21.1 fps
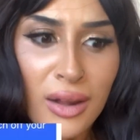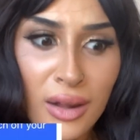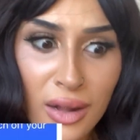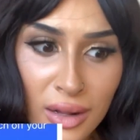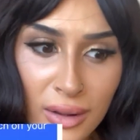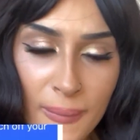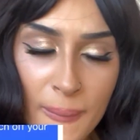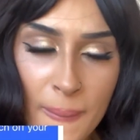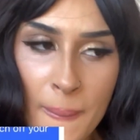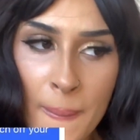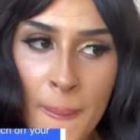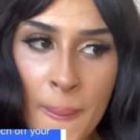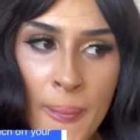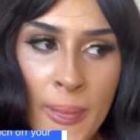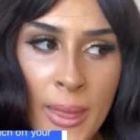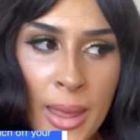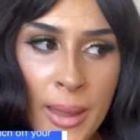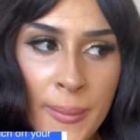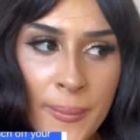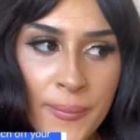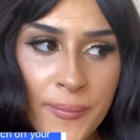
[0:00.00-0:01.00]

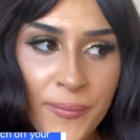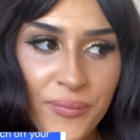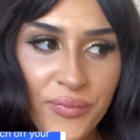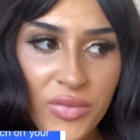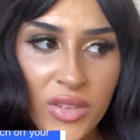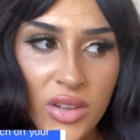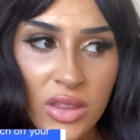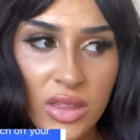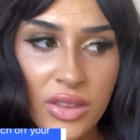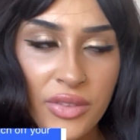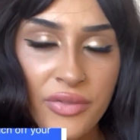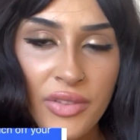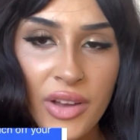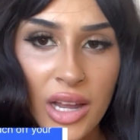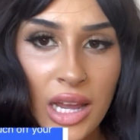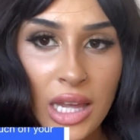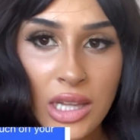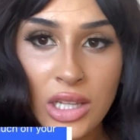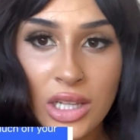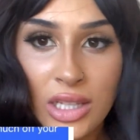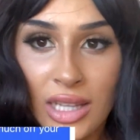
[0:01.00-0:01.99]
the fuck
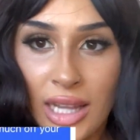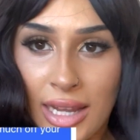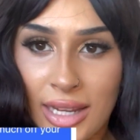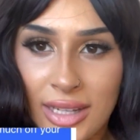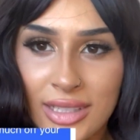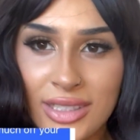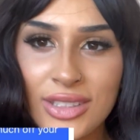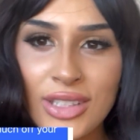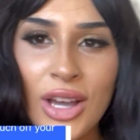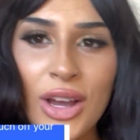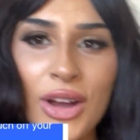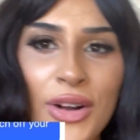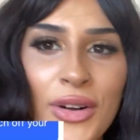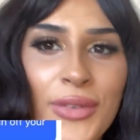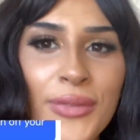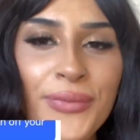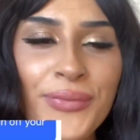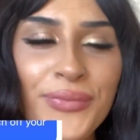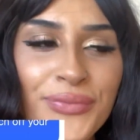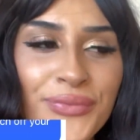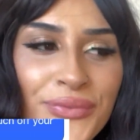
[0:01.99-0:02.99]
I look like.
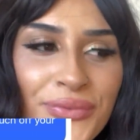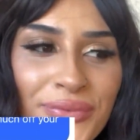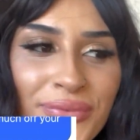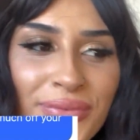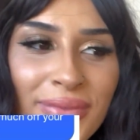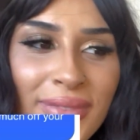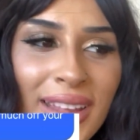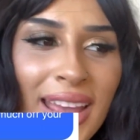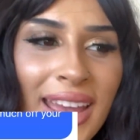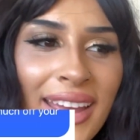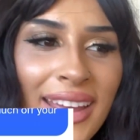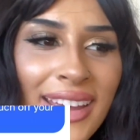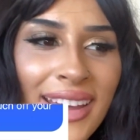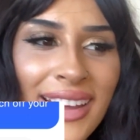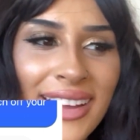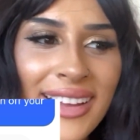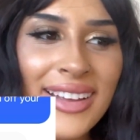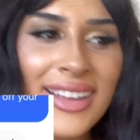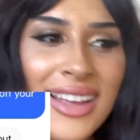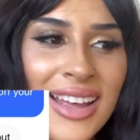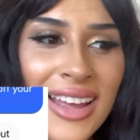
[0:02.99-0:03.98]
So,
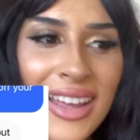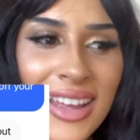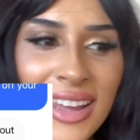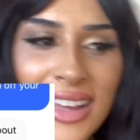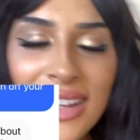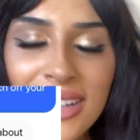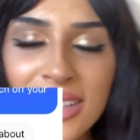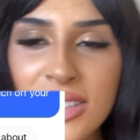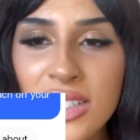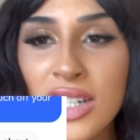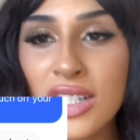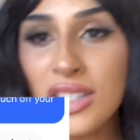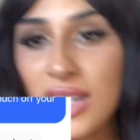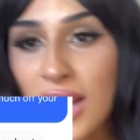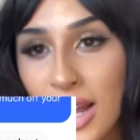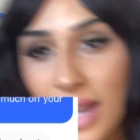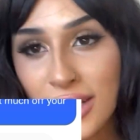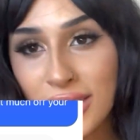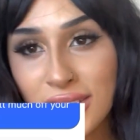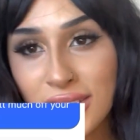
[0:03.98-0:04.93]
he started talking